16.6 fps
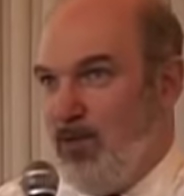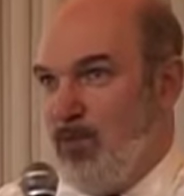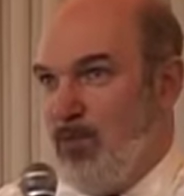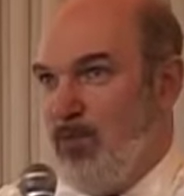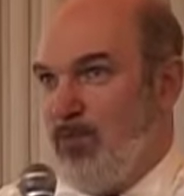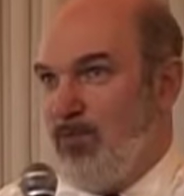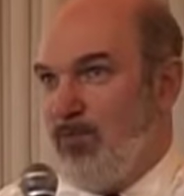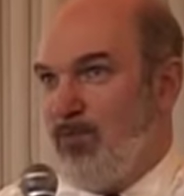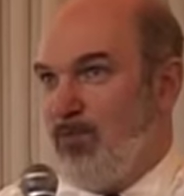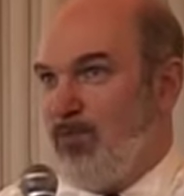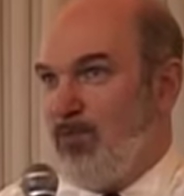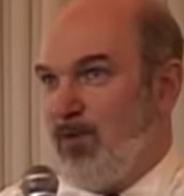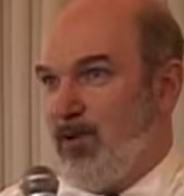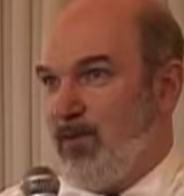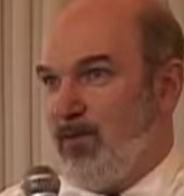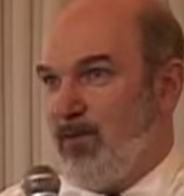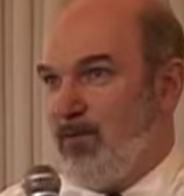who
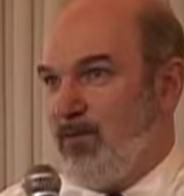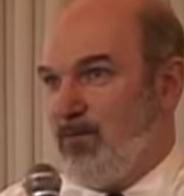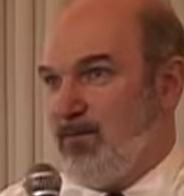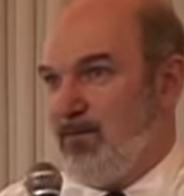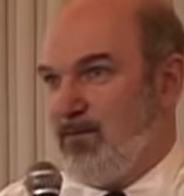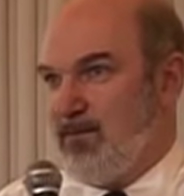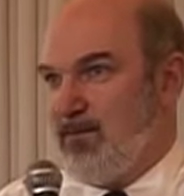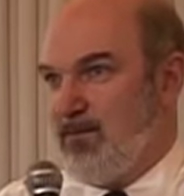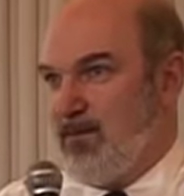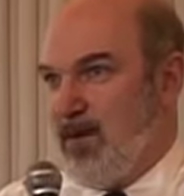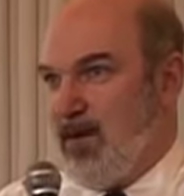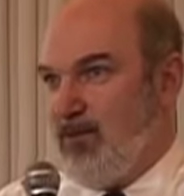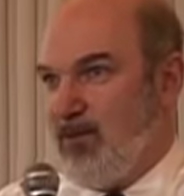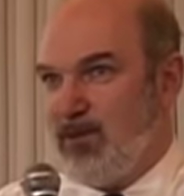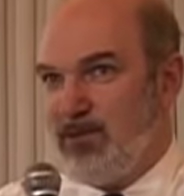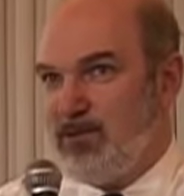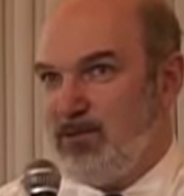for
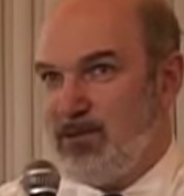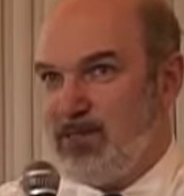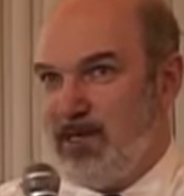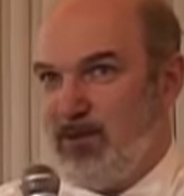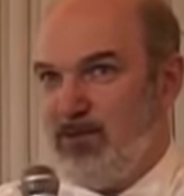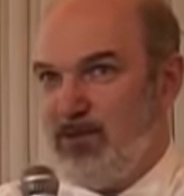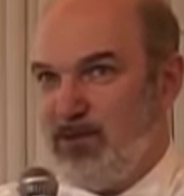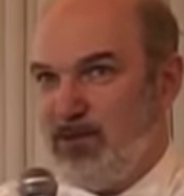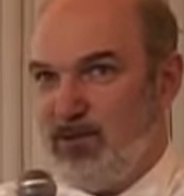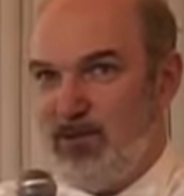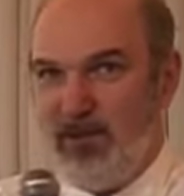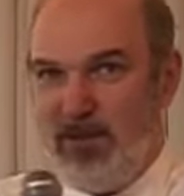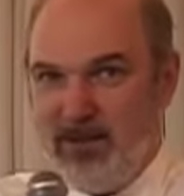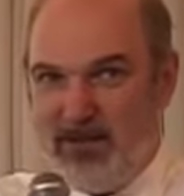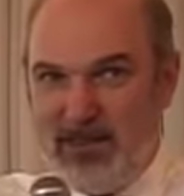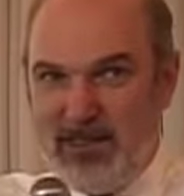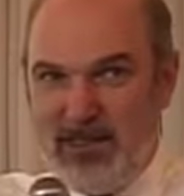
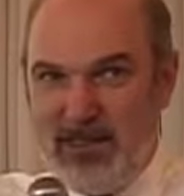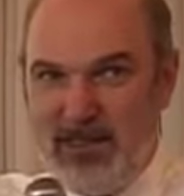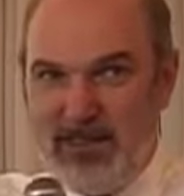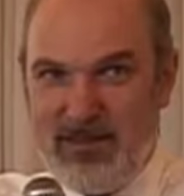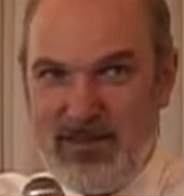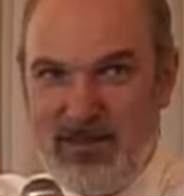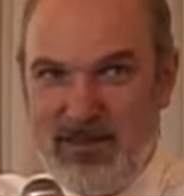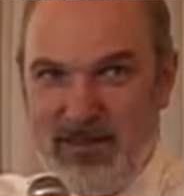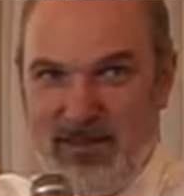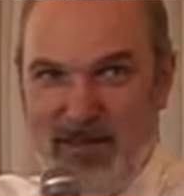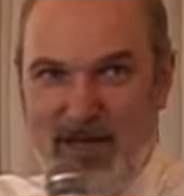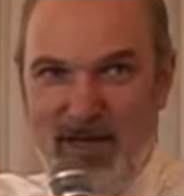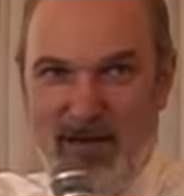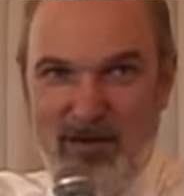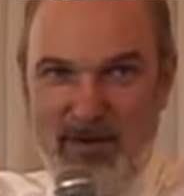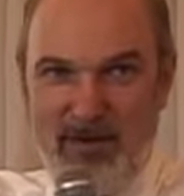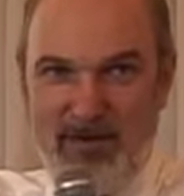2,000 years,
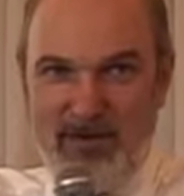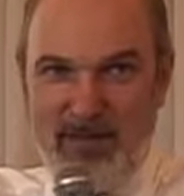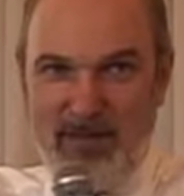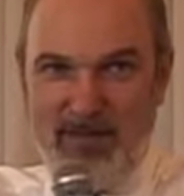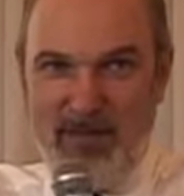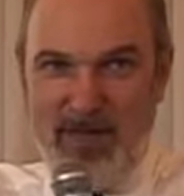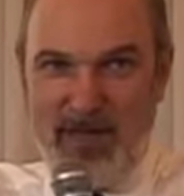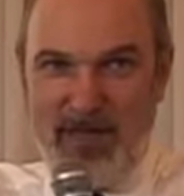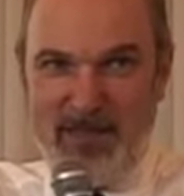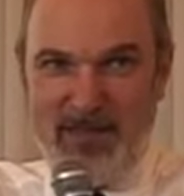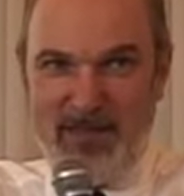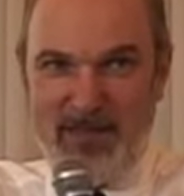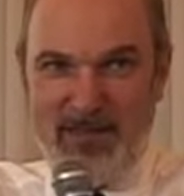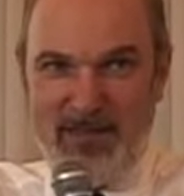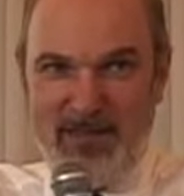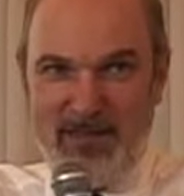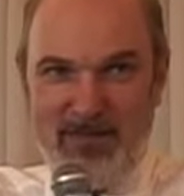how old is
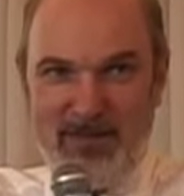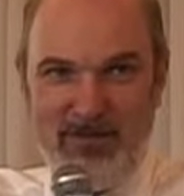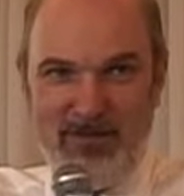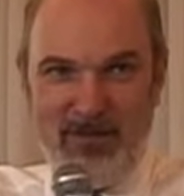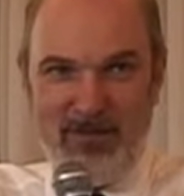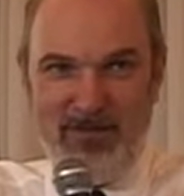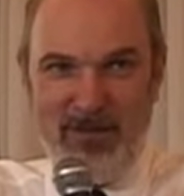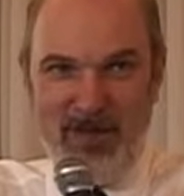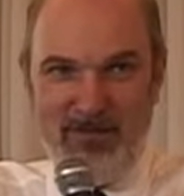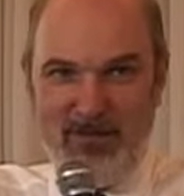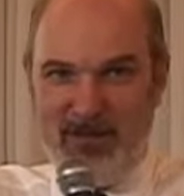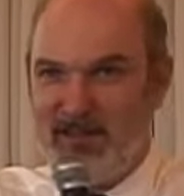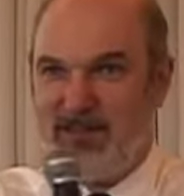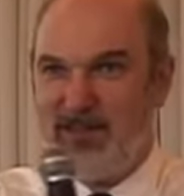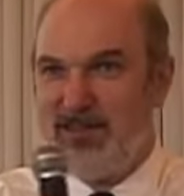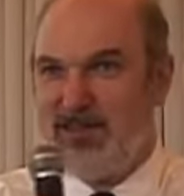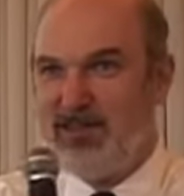America? For
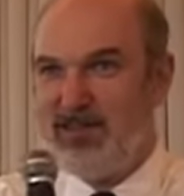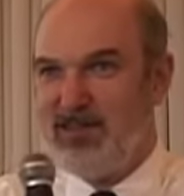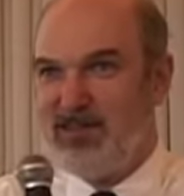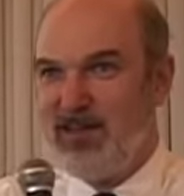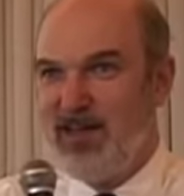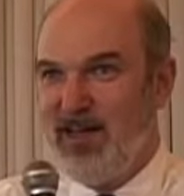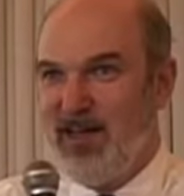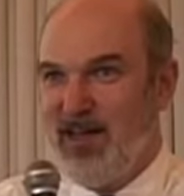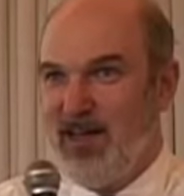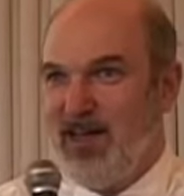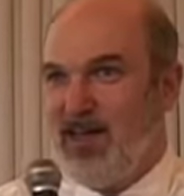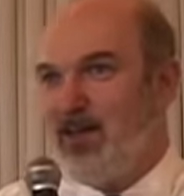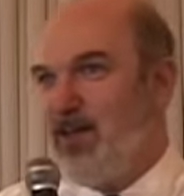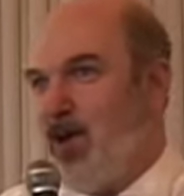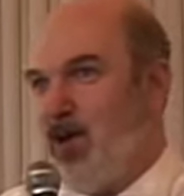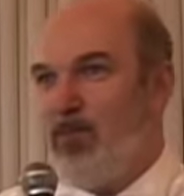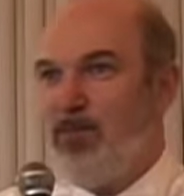500 years,
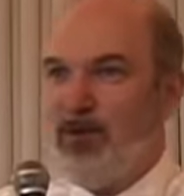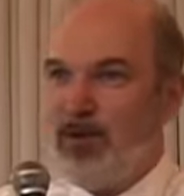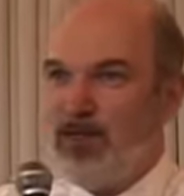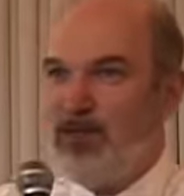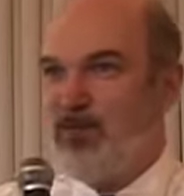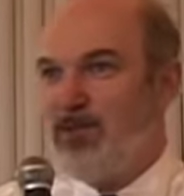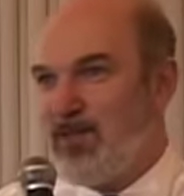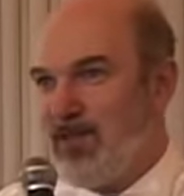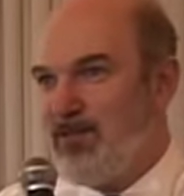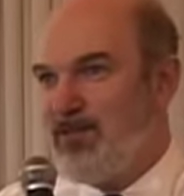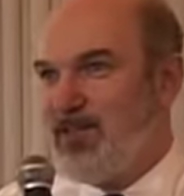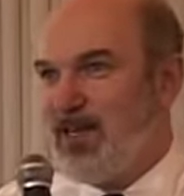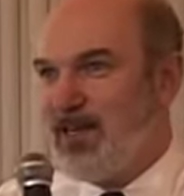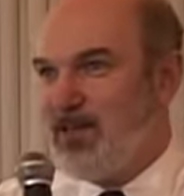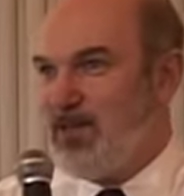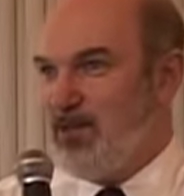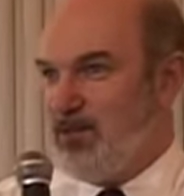nobody would have
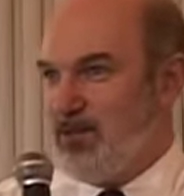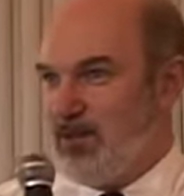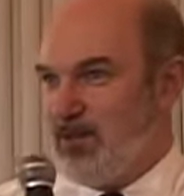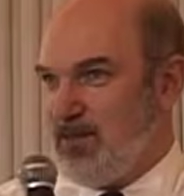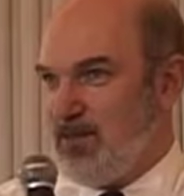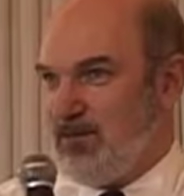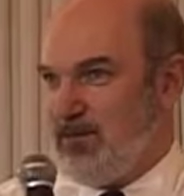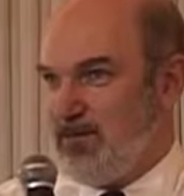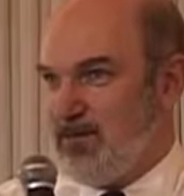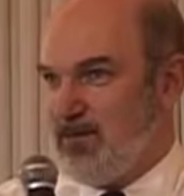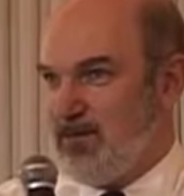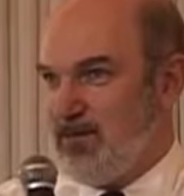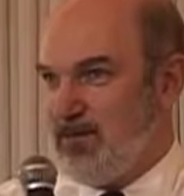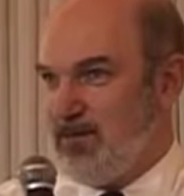taken notice of.